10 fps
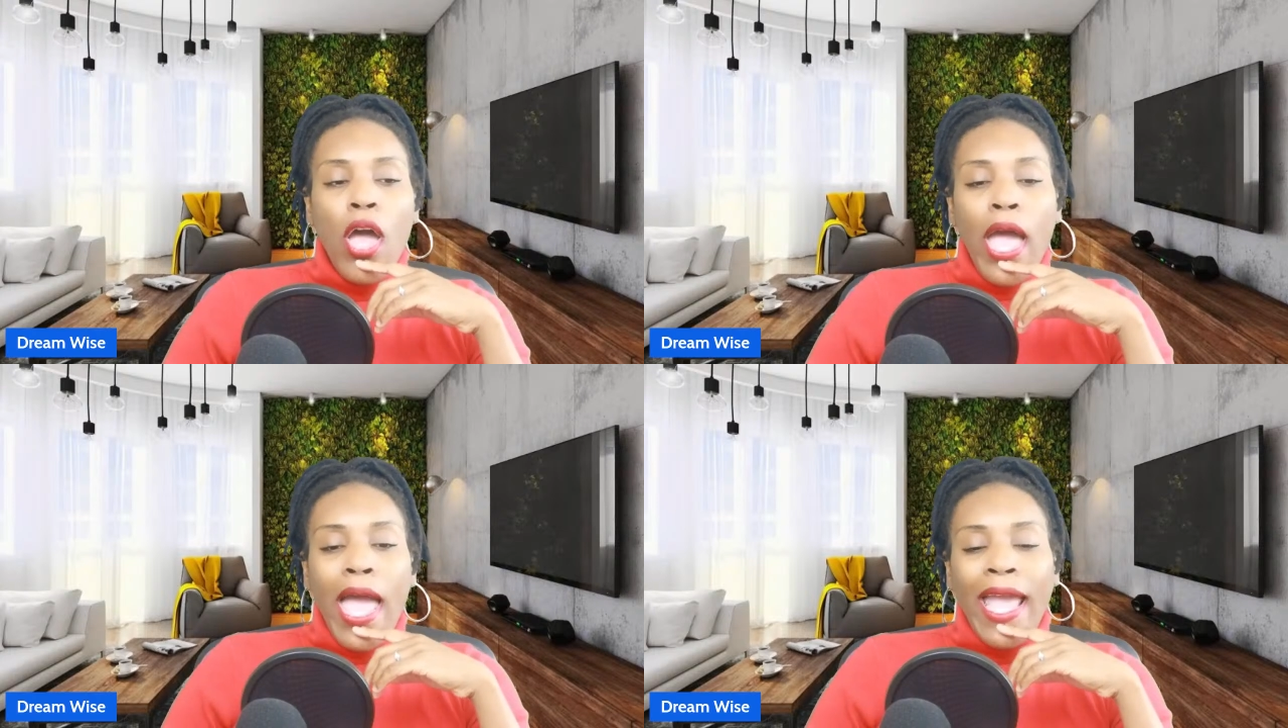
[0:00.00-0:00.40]

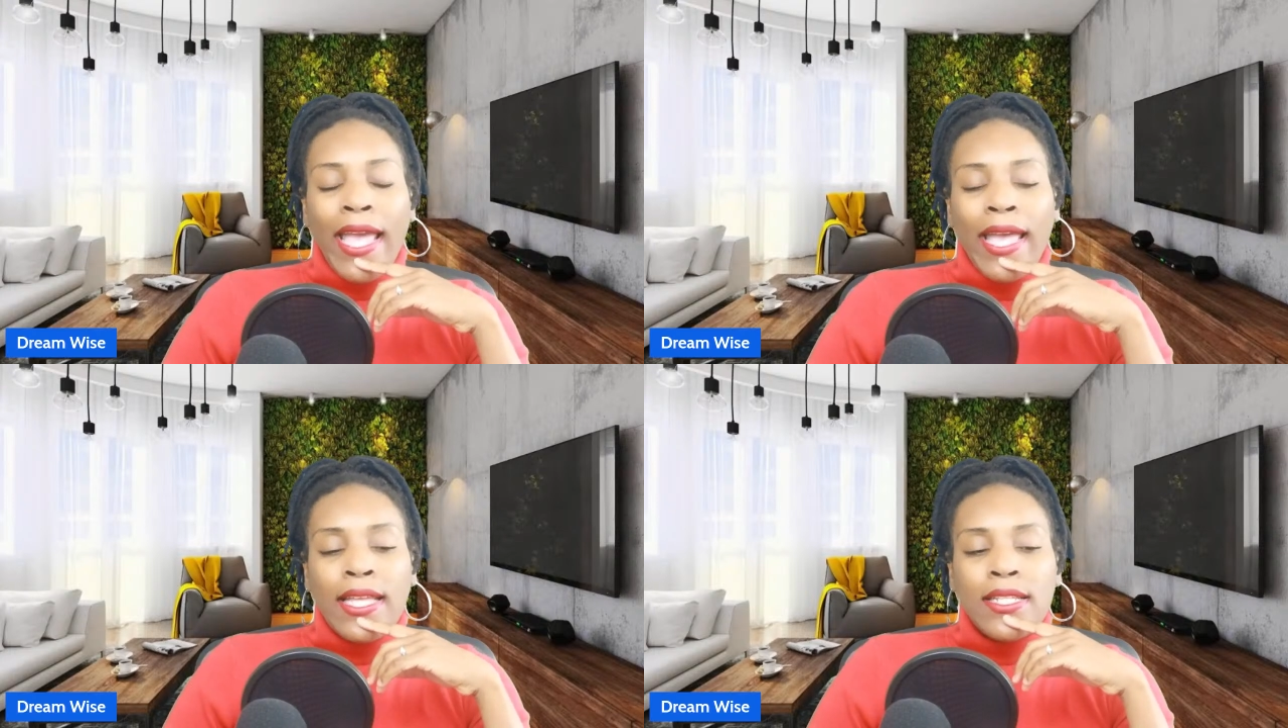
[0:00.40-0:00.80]

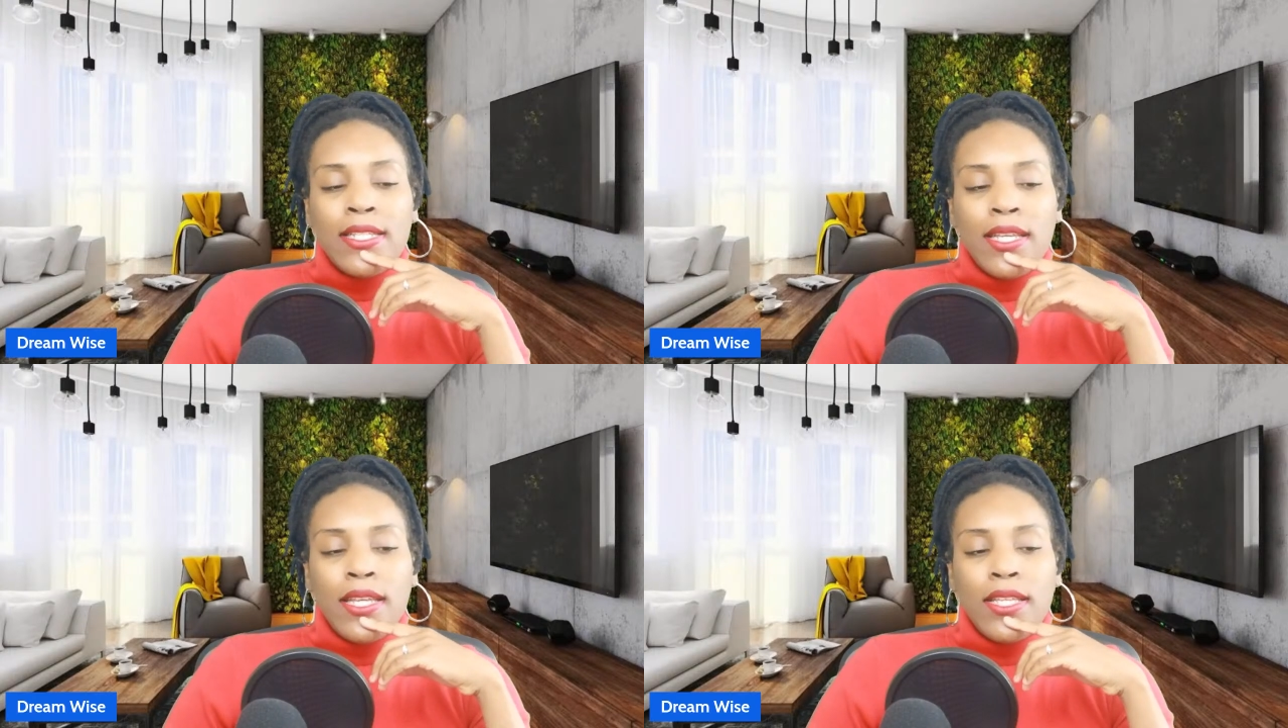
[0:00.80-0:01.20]
And
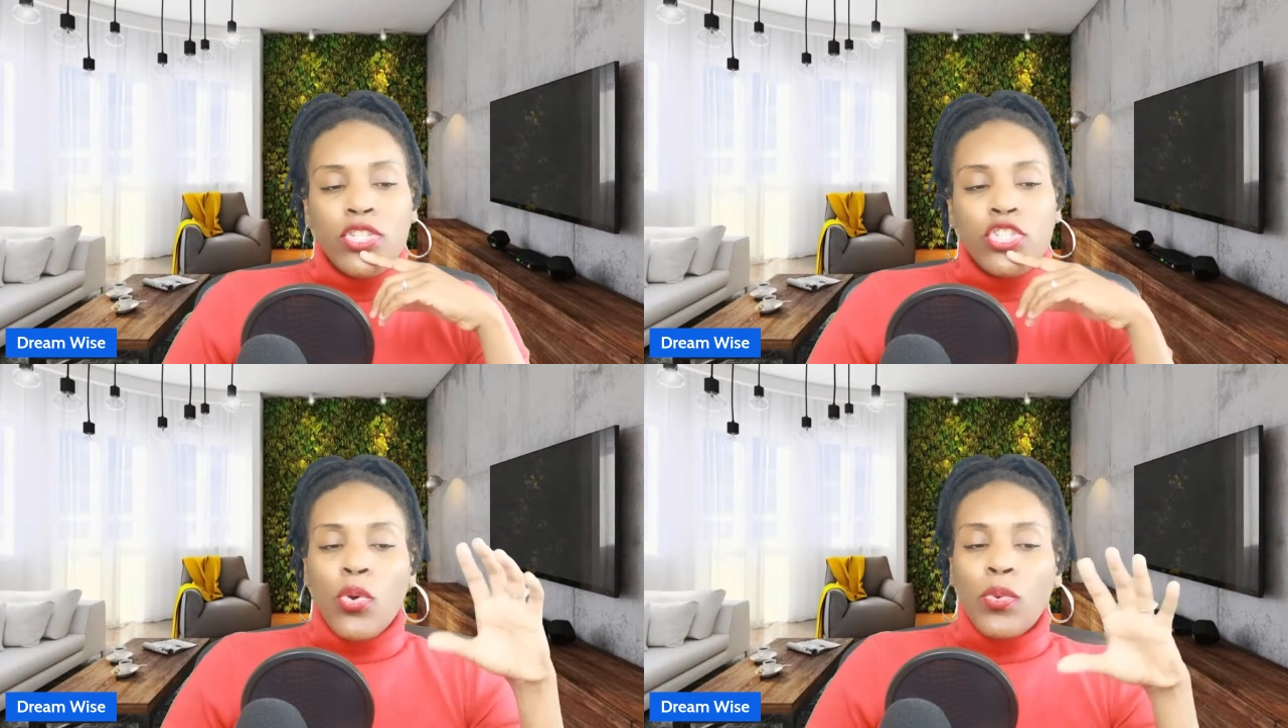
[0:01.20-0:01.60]

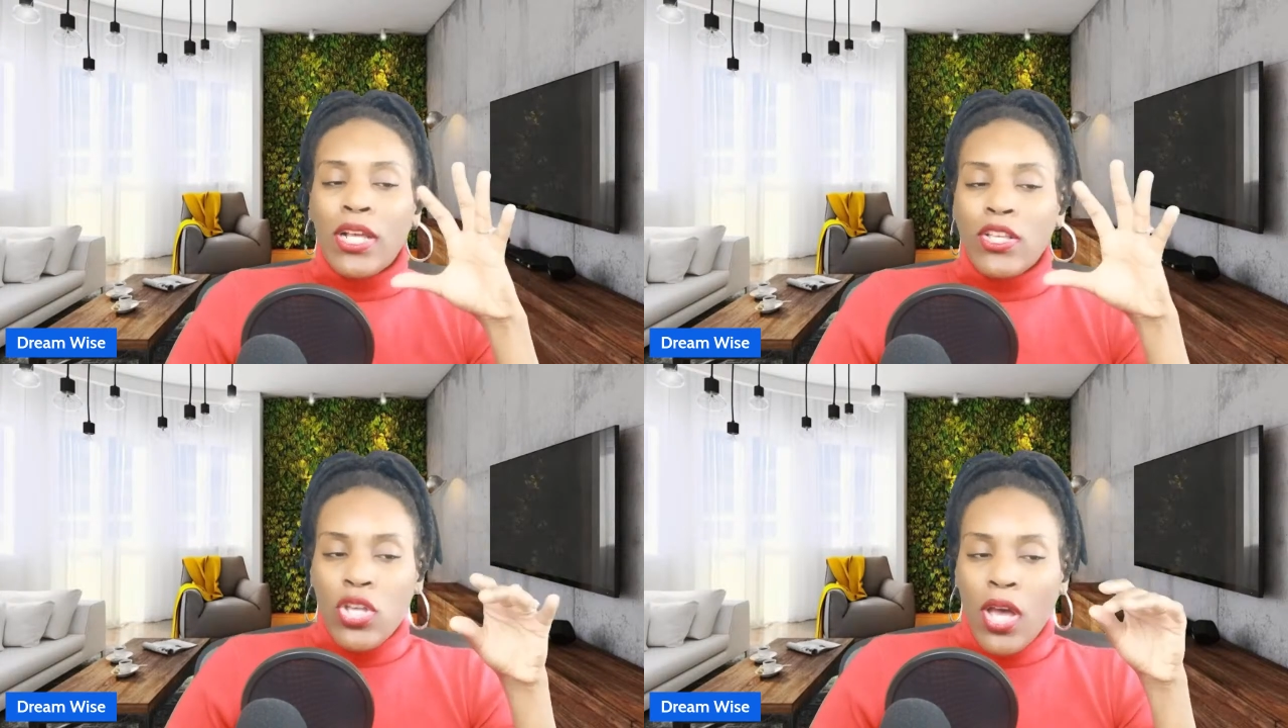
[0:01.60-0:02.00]
so when I
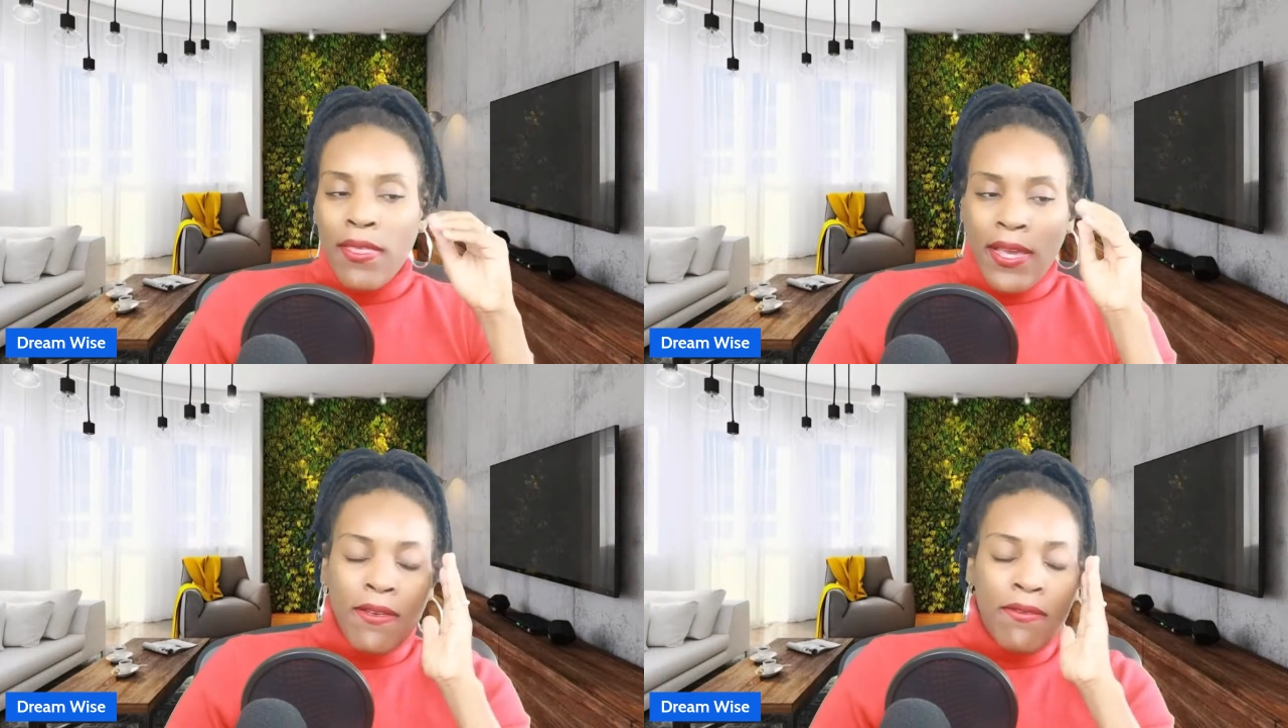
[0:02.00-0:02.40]
saw the
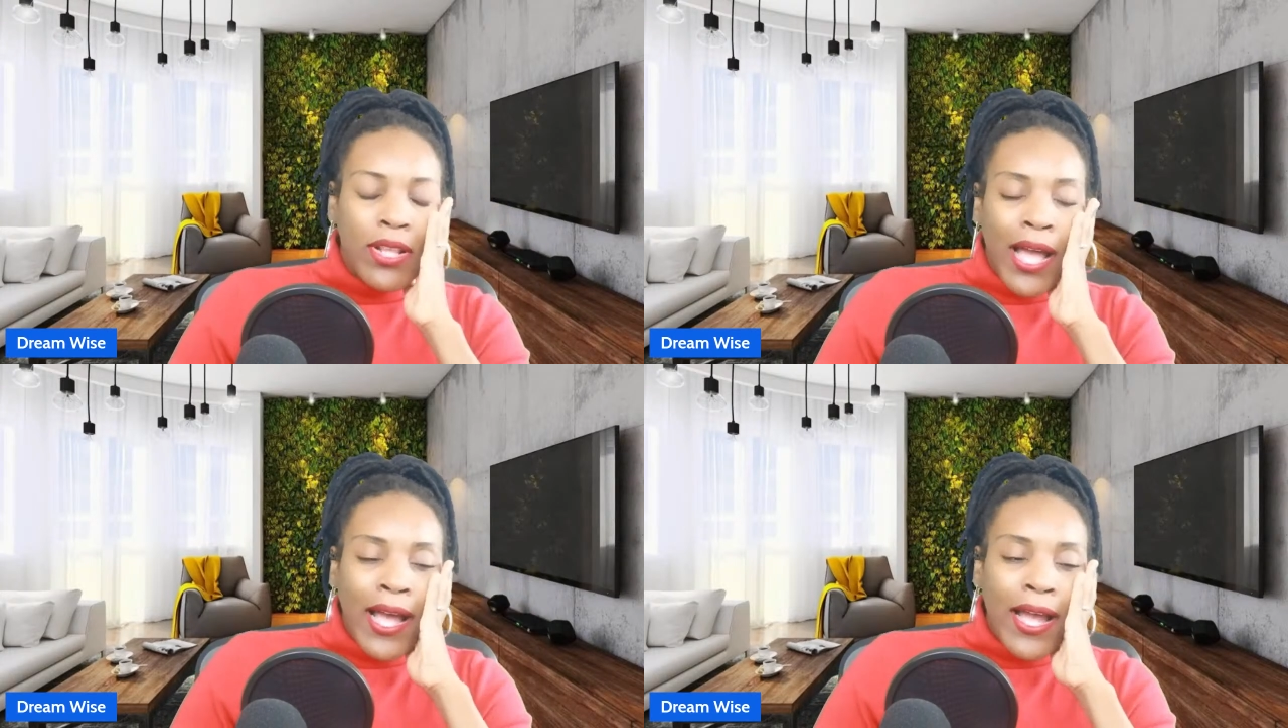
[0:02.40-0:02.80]
evil
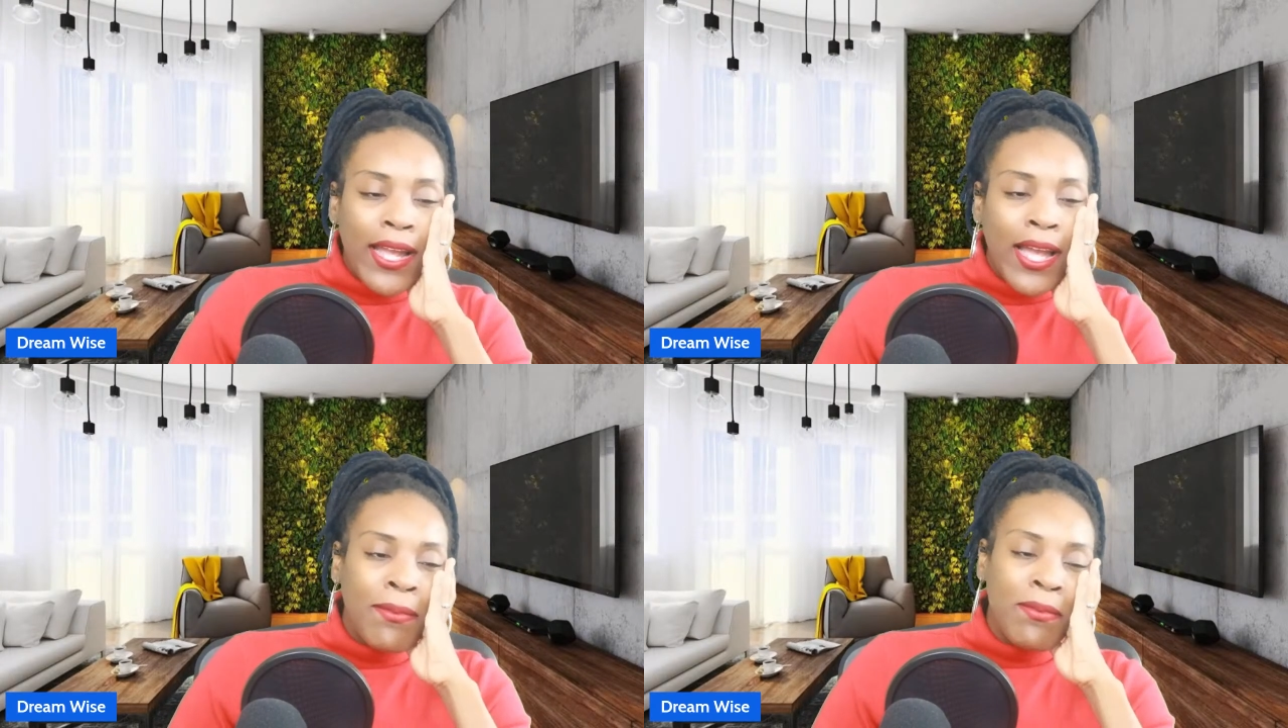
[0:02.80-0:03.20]
eye,
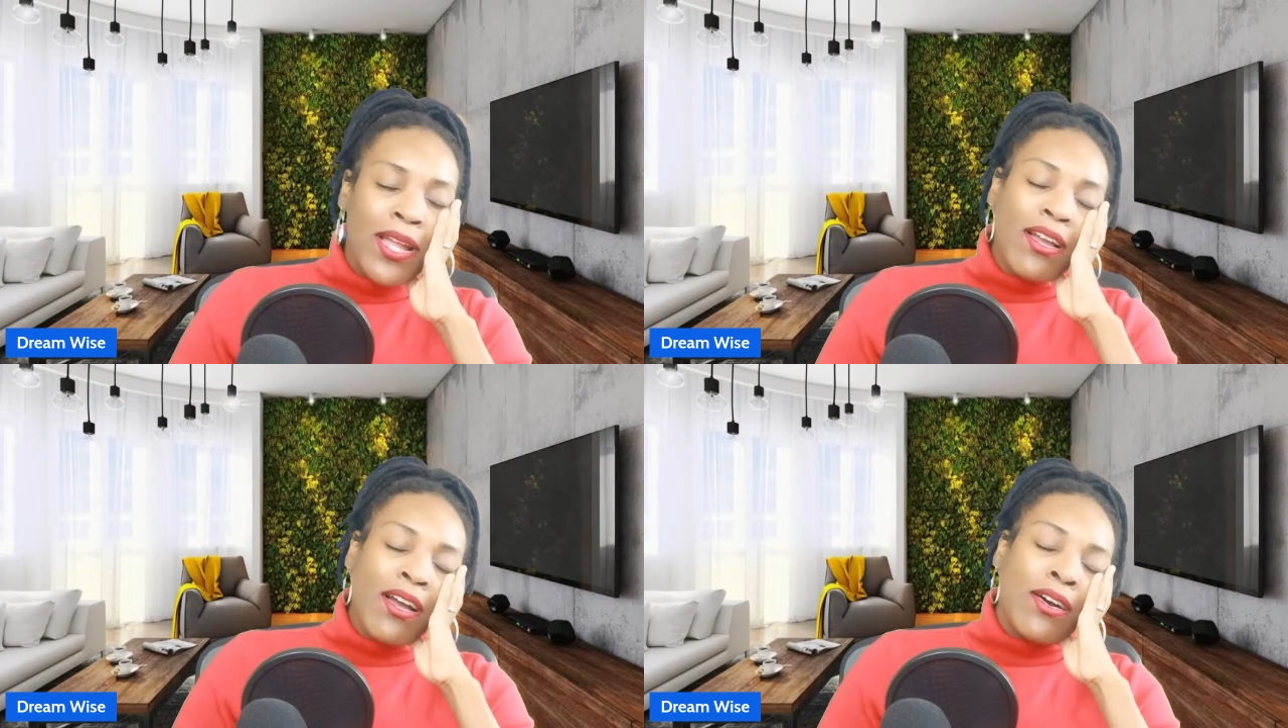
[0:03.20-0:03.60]
I'm
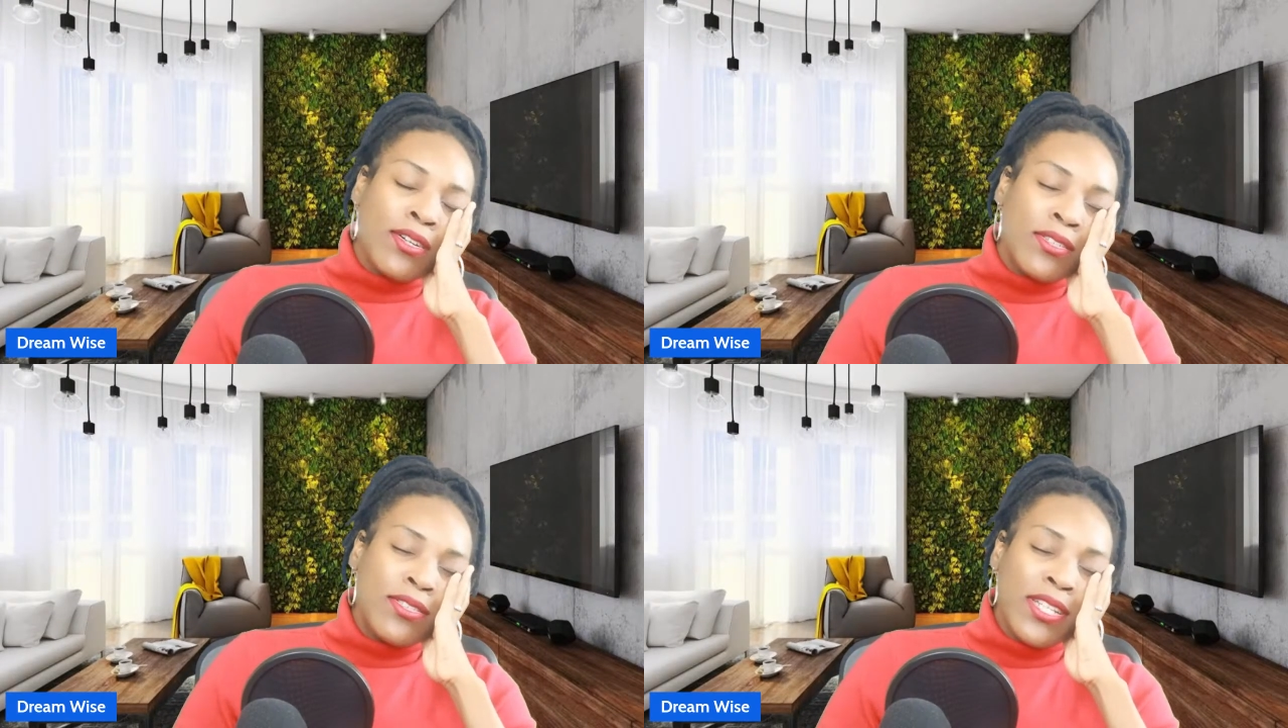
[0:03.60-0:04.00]
like, oh,